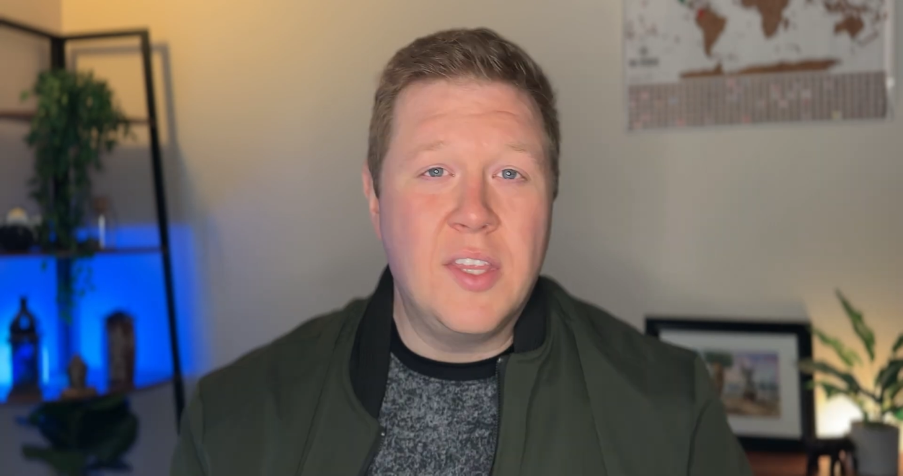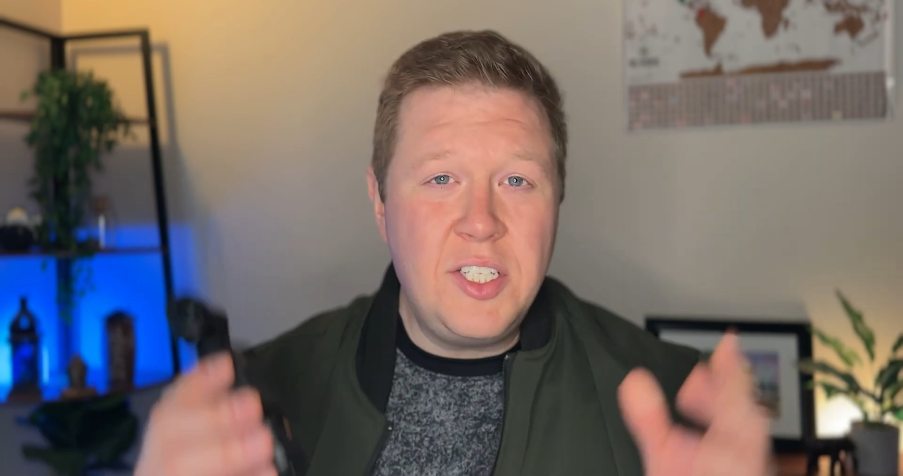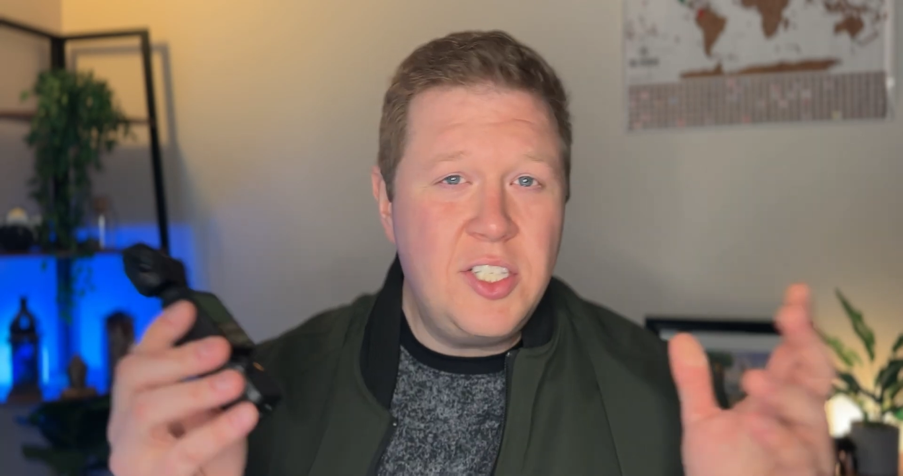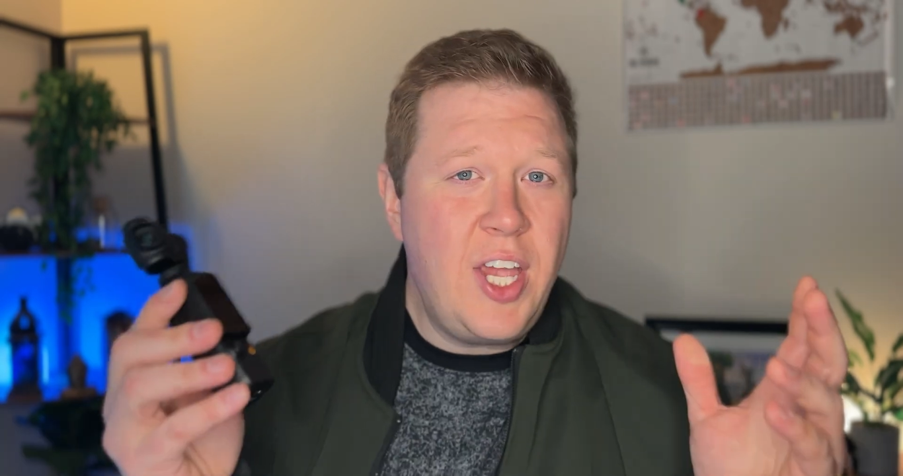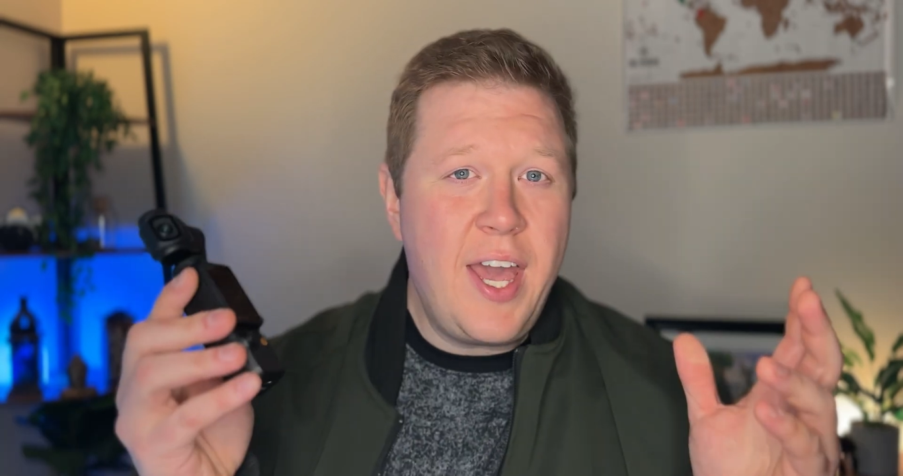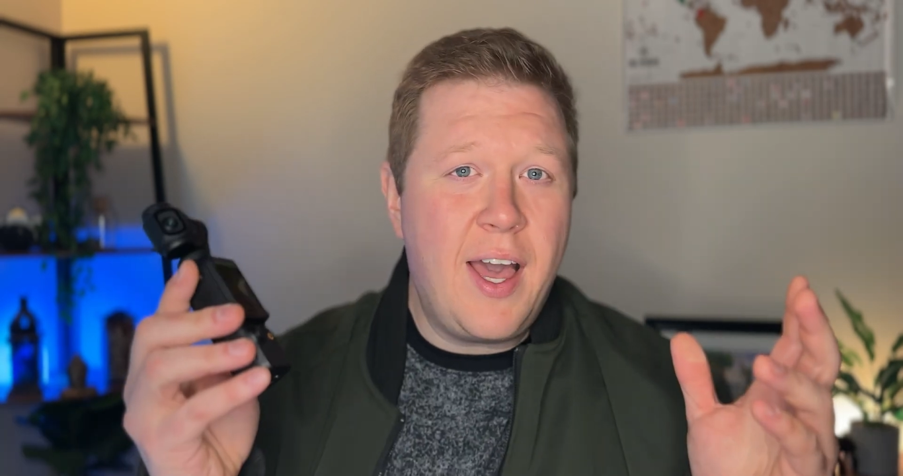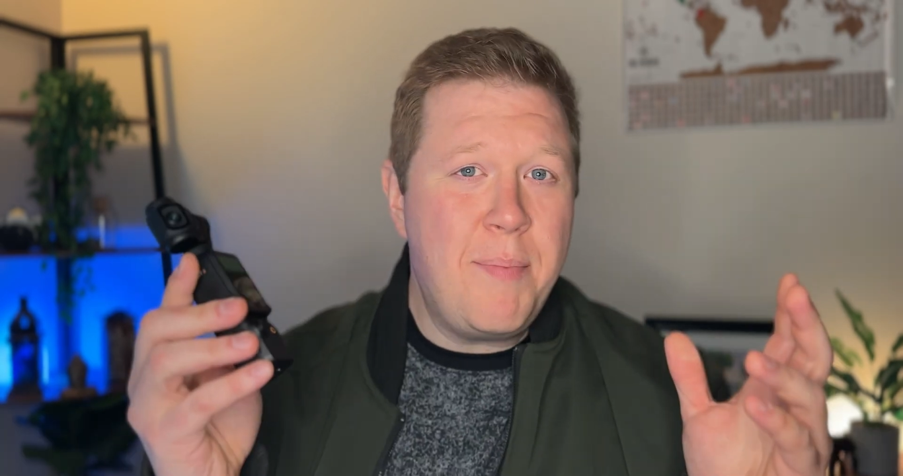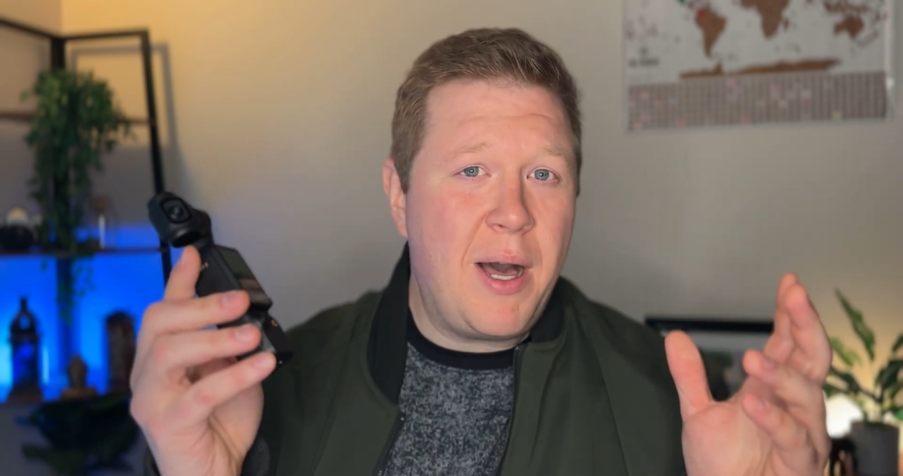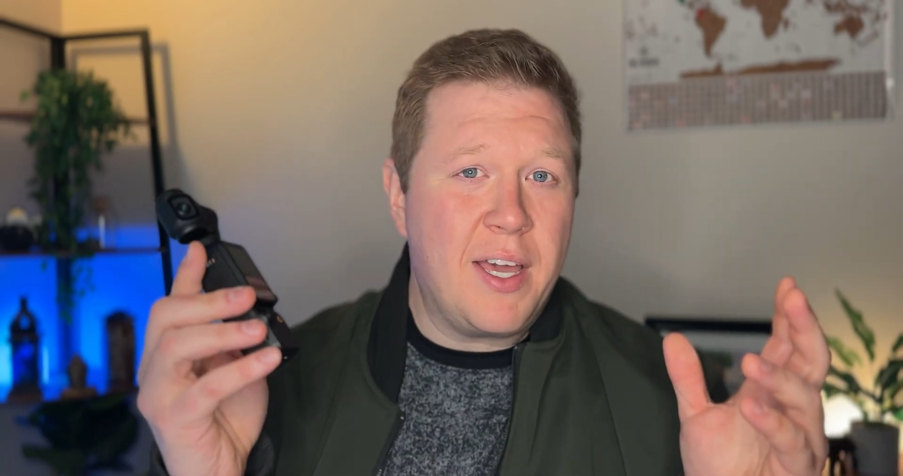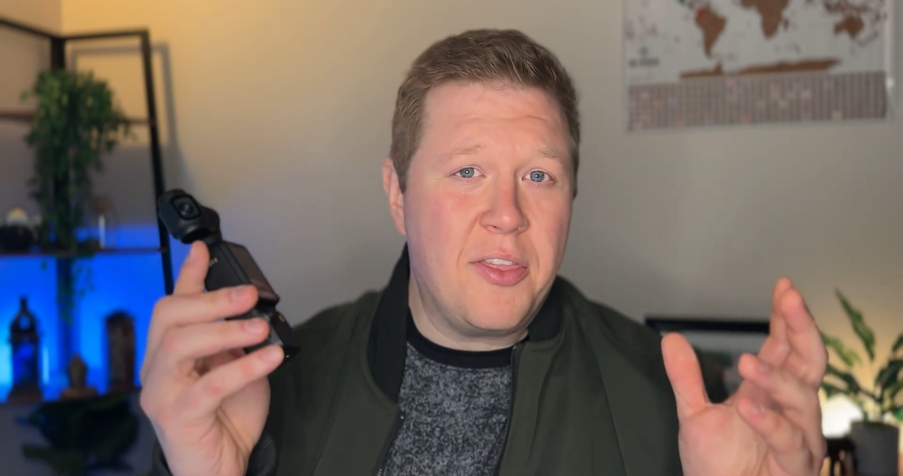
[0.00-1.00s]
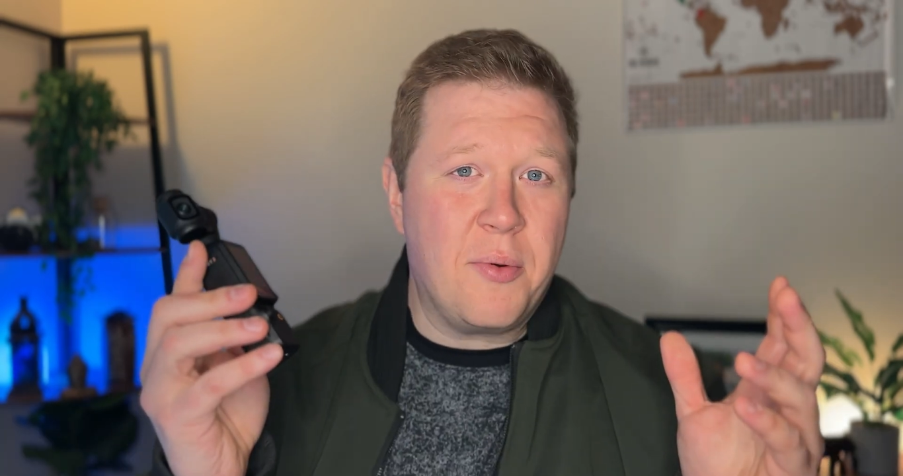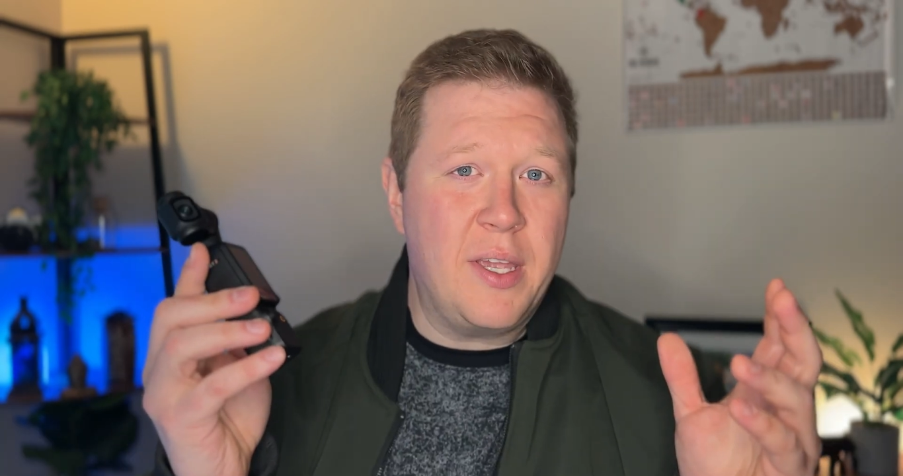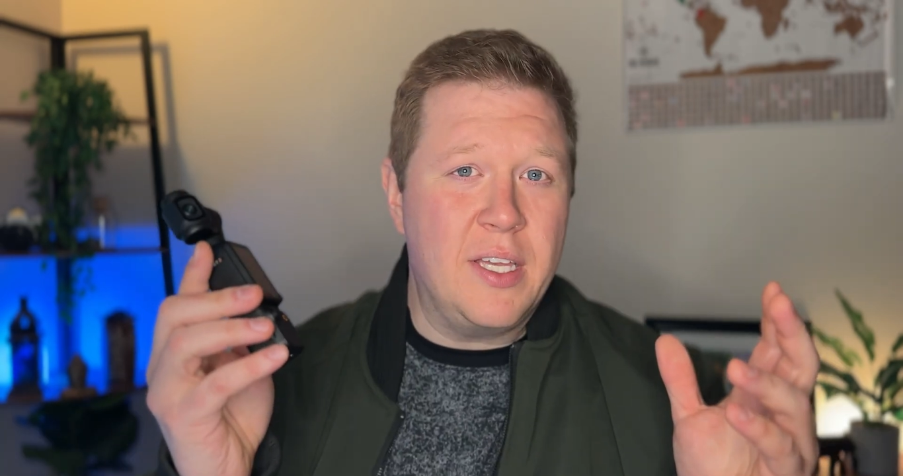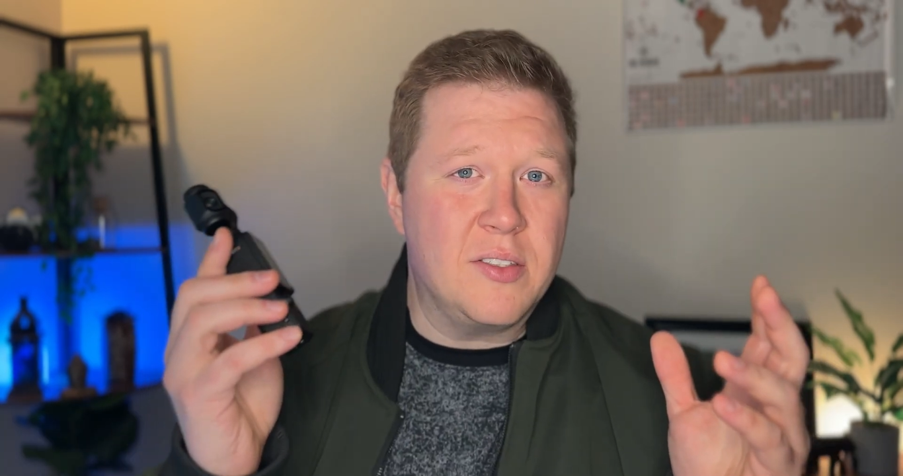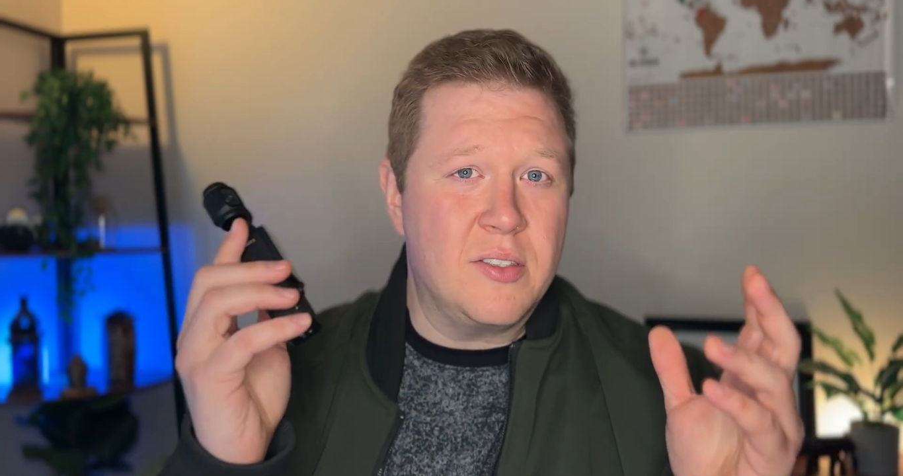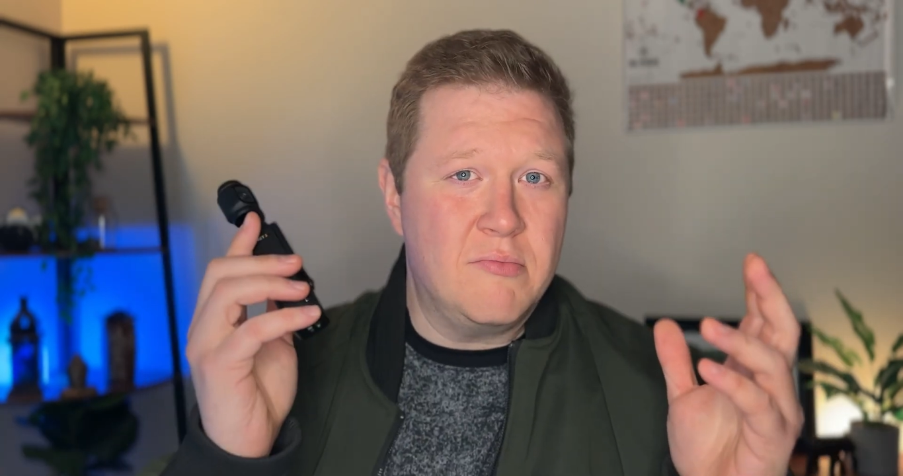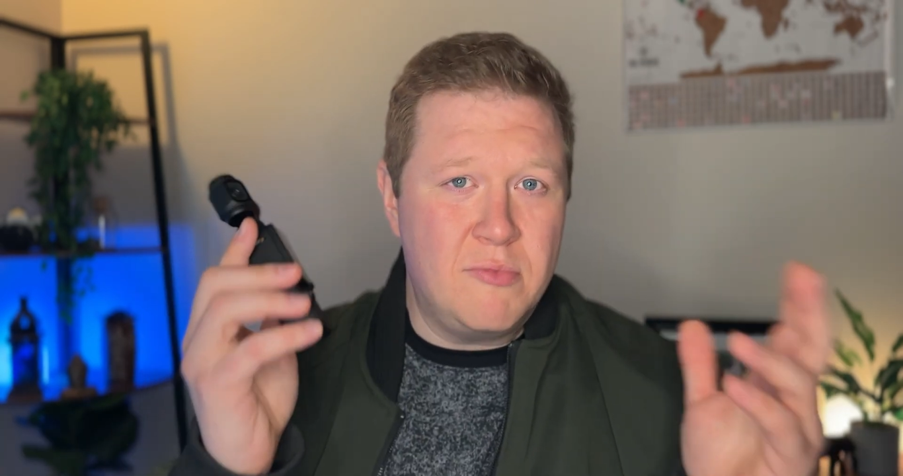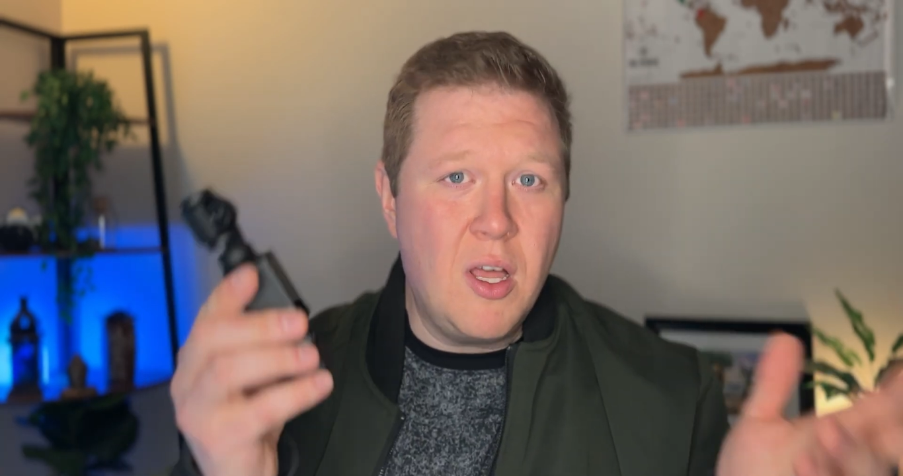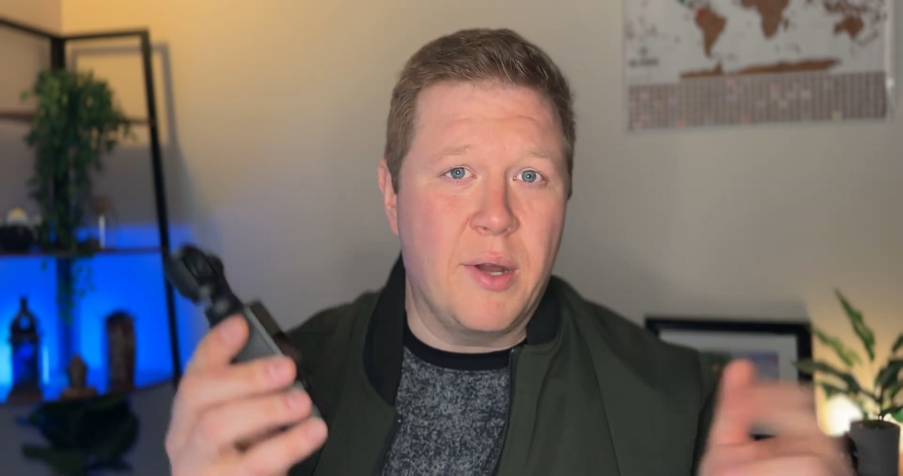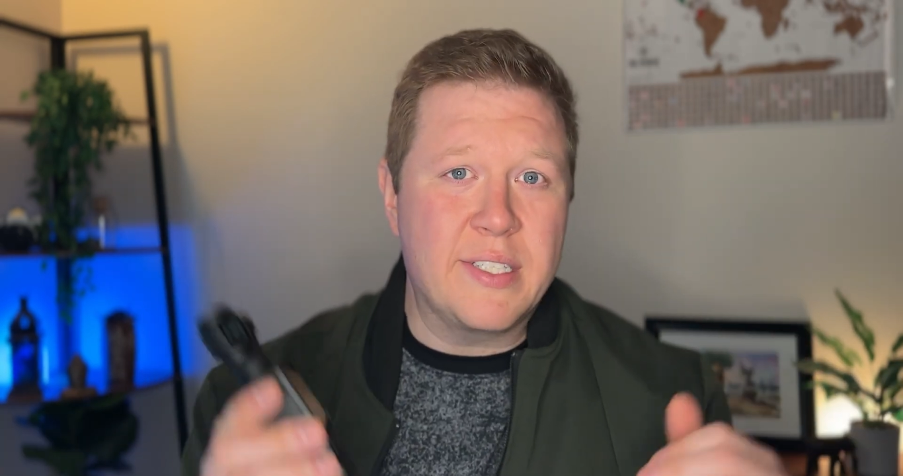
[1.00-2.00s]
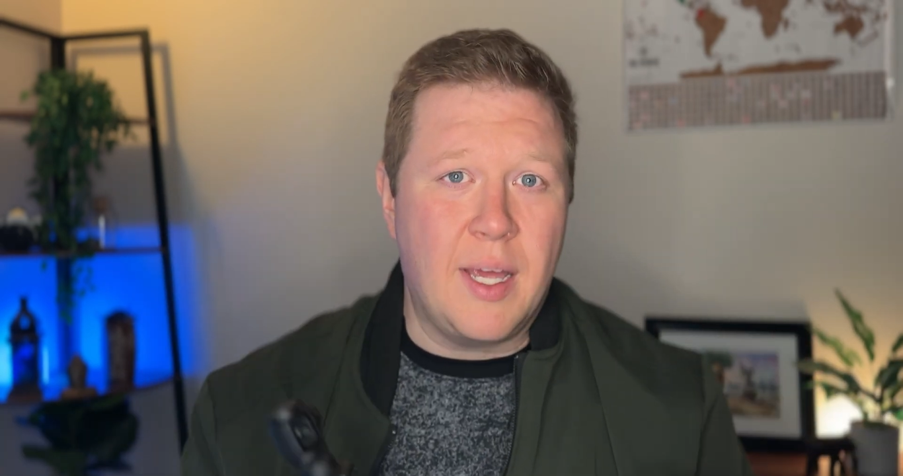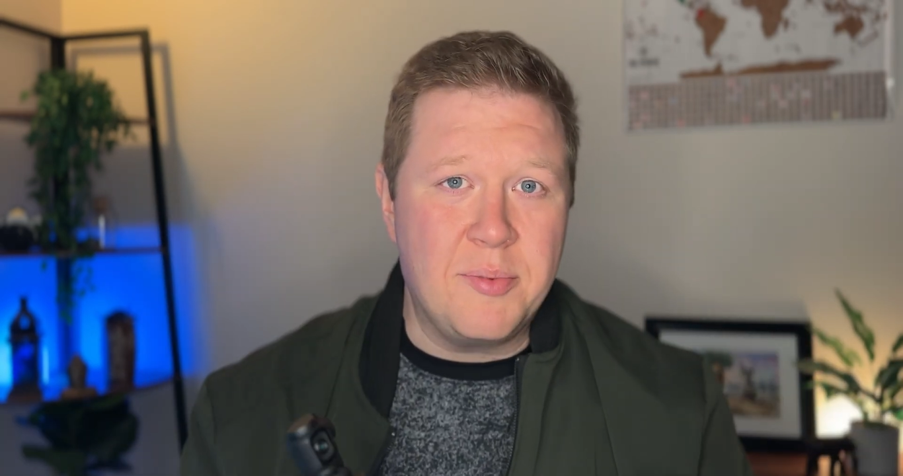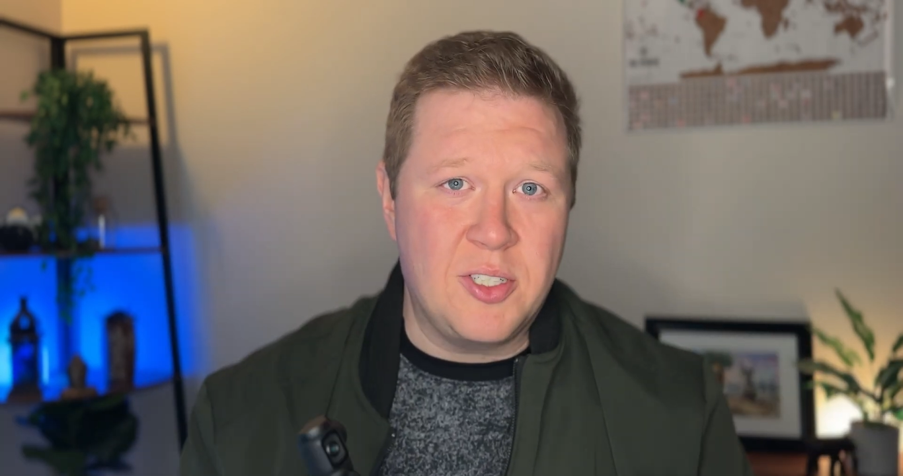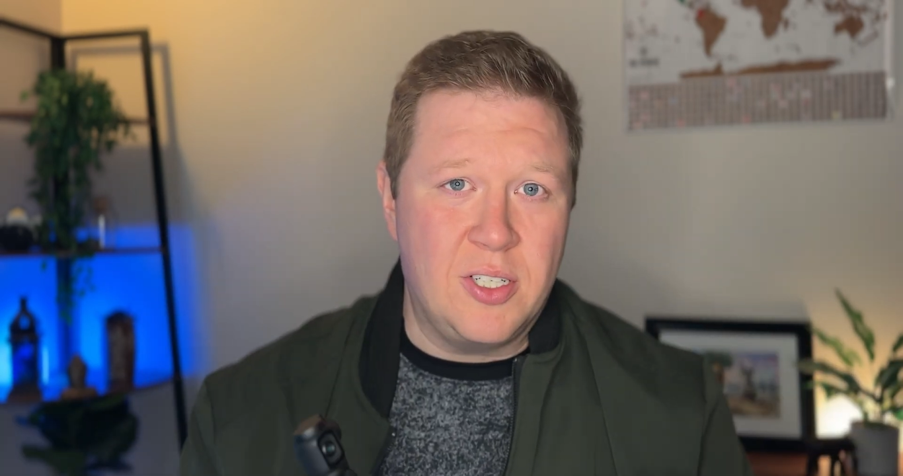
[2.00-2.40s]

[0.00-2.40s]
The DJI Pocket 3 is no exception.